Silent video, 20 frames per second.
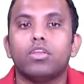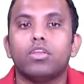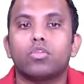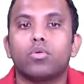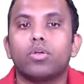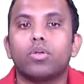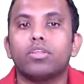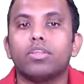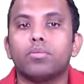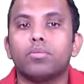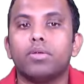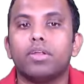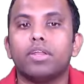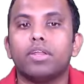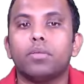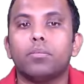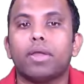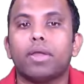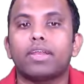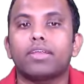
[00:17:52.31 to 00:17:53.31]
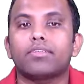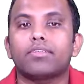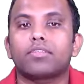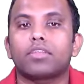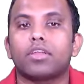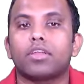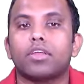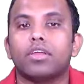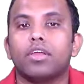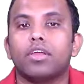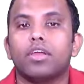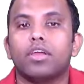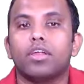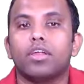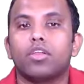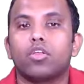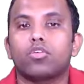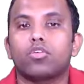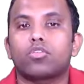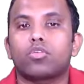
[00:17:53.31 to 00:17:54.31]
So what is the remainder here? Minus 3.
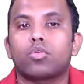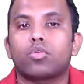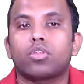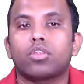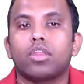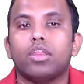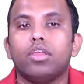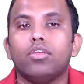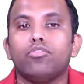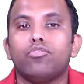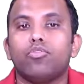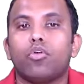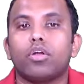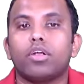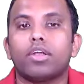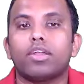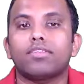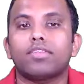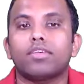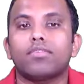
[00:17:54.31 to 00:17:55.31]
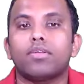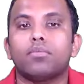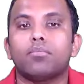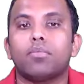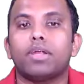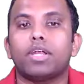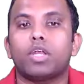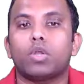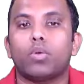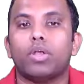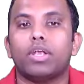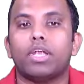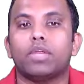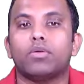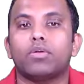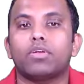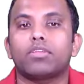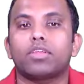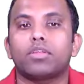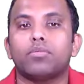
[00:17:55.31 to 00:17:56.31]
Now 347 by 20.
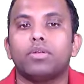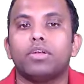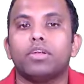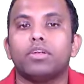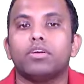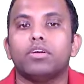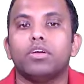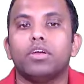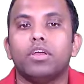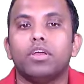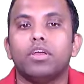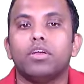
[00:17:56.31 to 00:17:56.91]
What is the remainder?